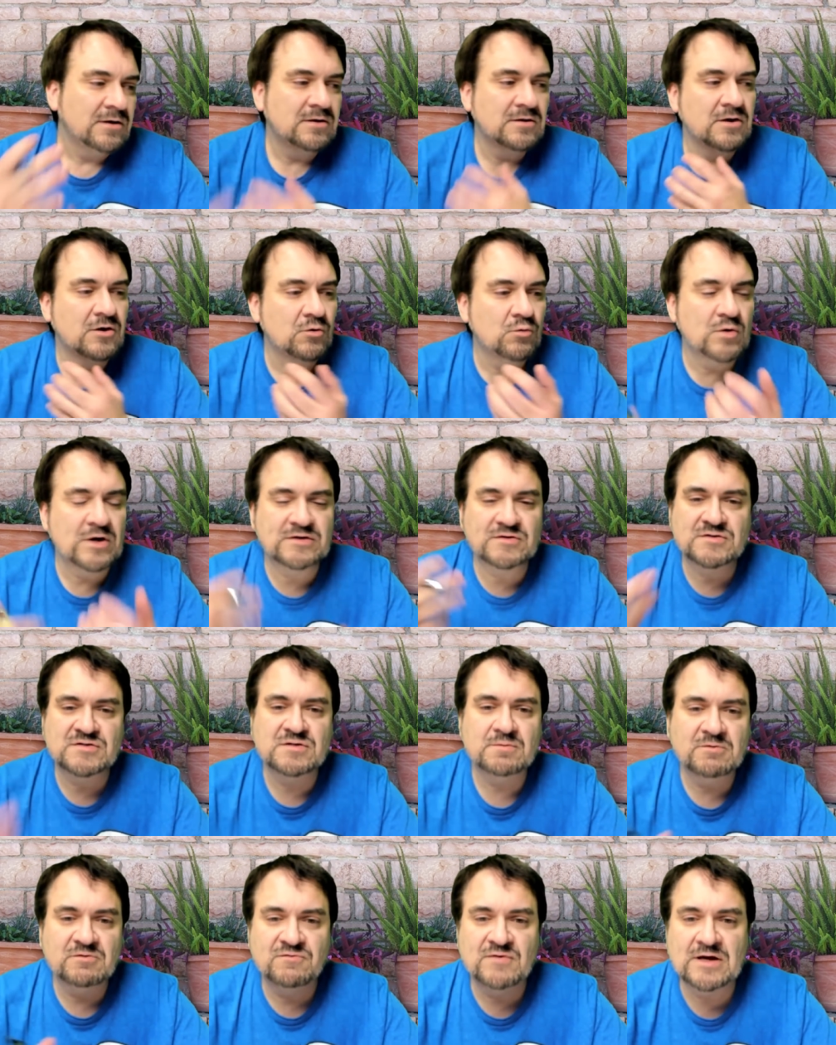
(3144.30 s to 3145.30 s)
you know, went to
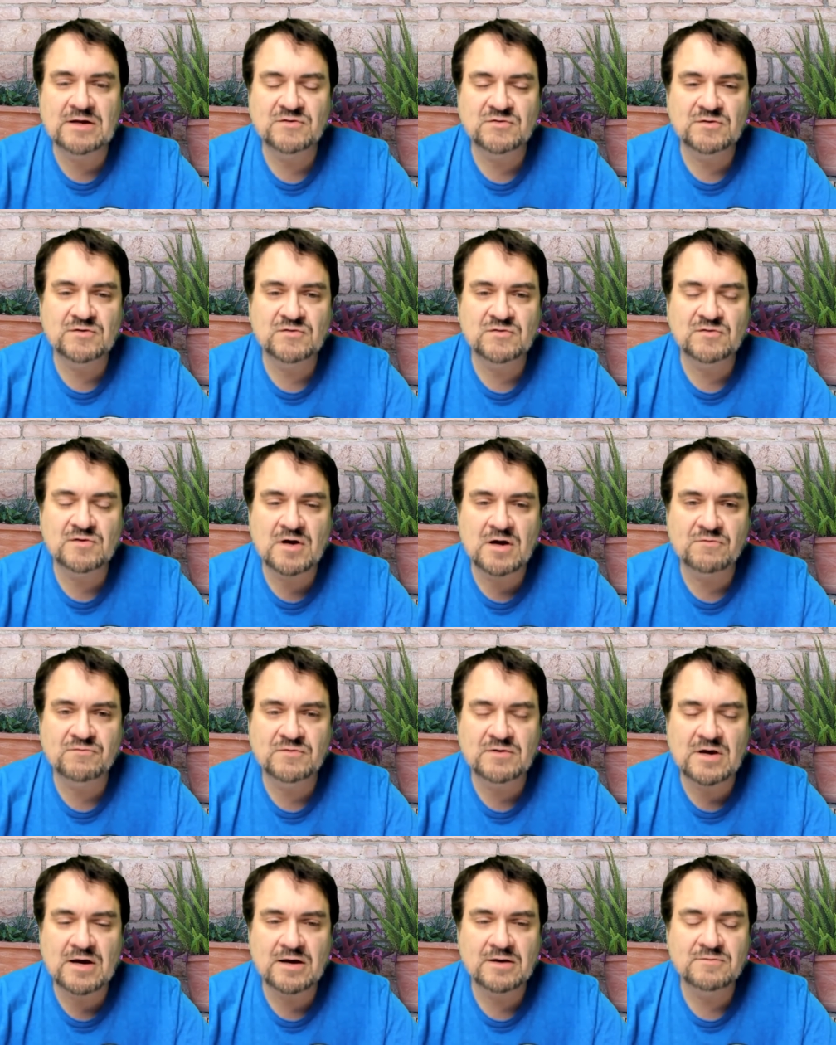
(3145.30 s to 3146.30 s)
some events and
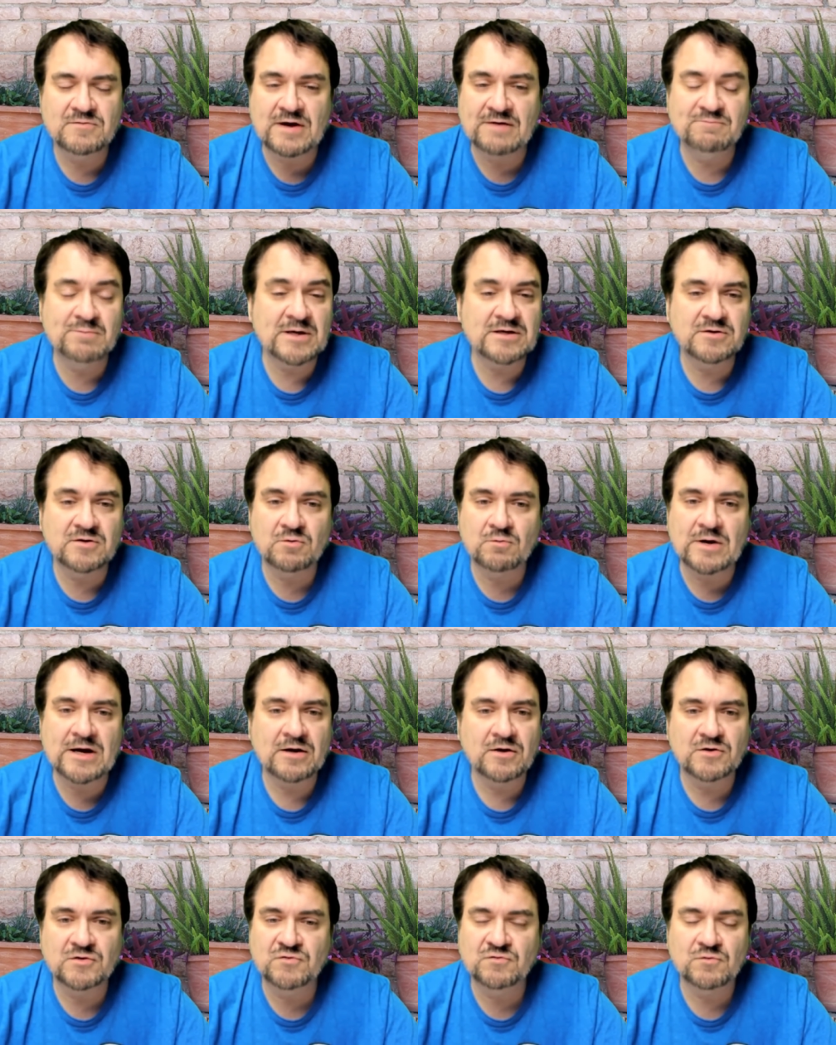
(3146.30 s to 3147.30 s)
stuff. And I, I've been into
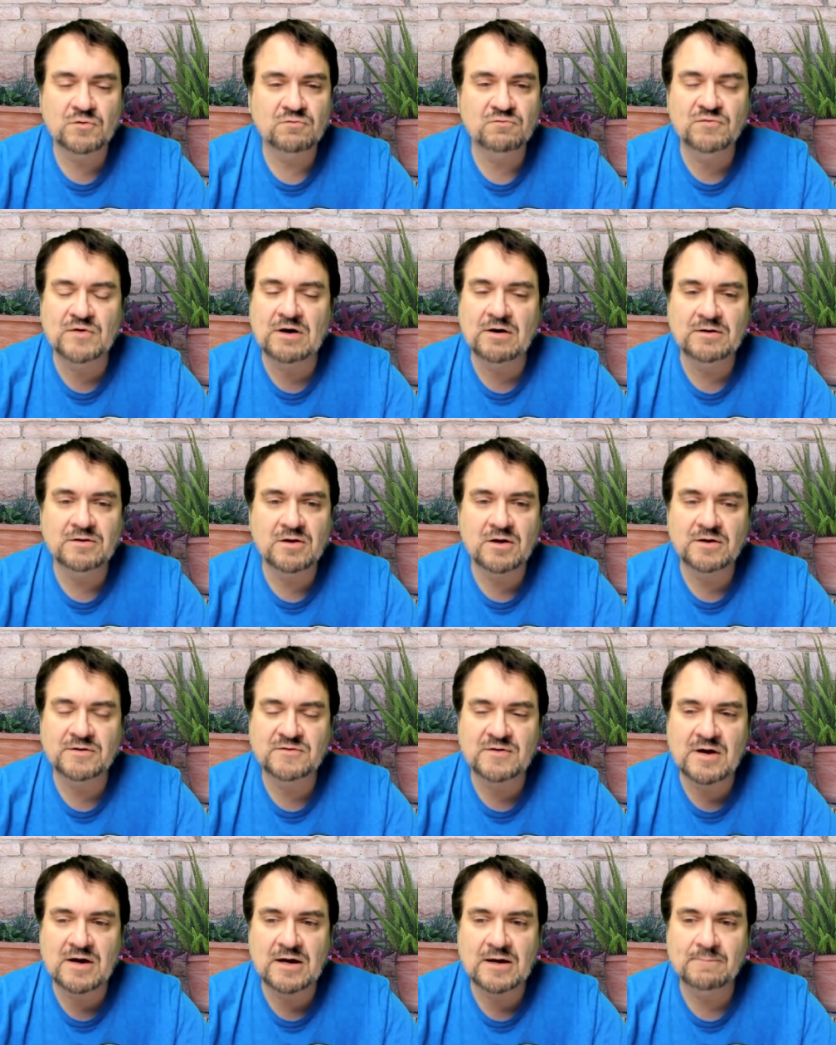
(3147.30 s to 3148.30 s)
records for a very long
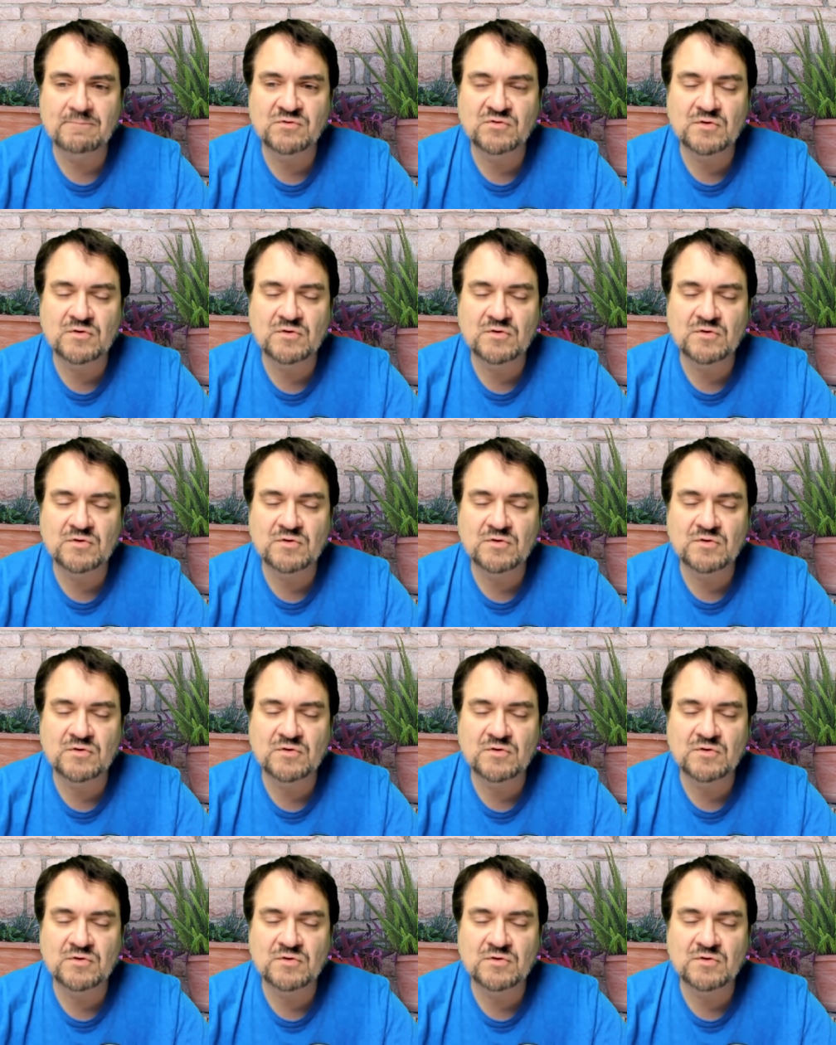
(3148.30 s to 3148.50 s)
time.